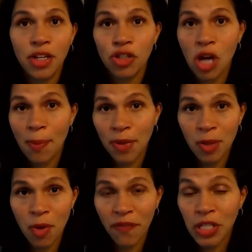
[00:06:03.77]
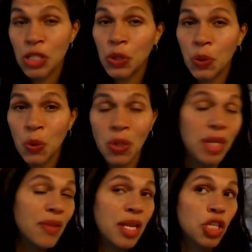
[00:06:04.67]
like you're dropping them off at
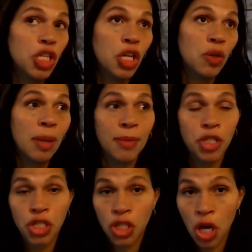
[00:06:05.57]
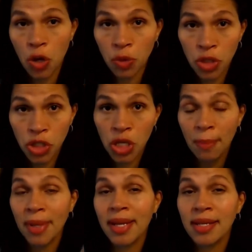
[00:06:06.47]
school and then let me just go and
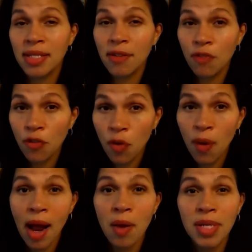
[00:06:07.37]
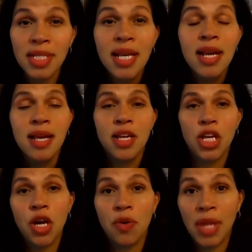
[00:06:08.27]
get my nails done for 4 hours.
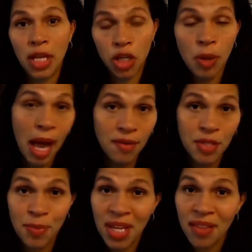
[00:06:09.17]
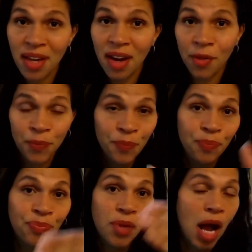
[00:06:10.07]
That you have to be there,
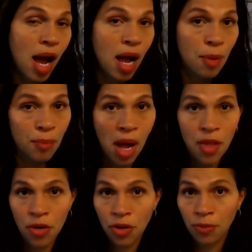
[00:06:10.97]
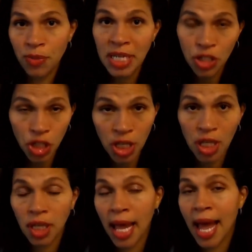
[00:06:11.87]
either teaching
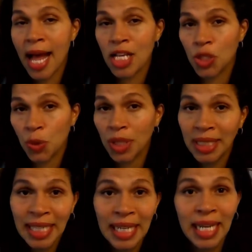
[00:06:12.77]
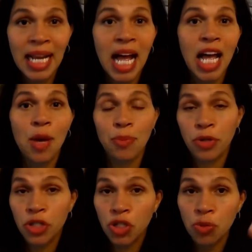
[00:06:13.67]
a class or cleaning up
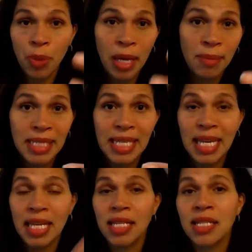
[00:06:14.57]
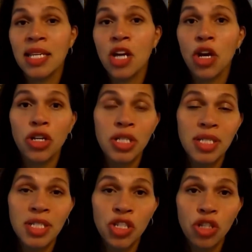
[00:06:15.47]
or babysitting the younger
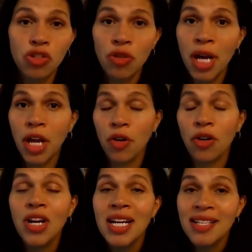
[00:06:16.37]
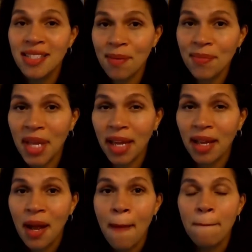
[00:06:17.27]
children or
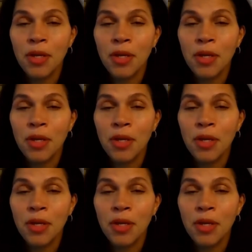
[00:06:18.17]
something.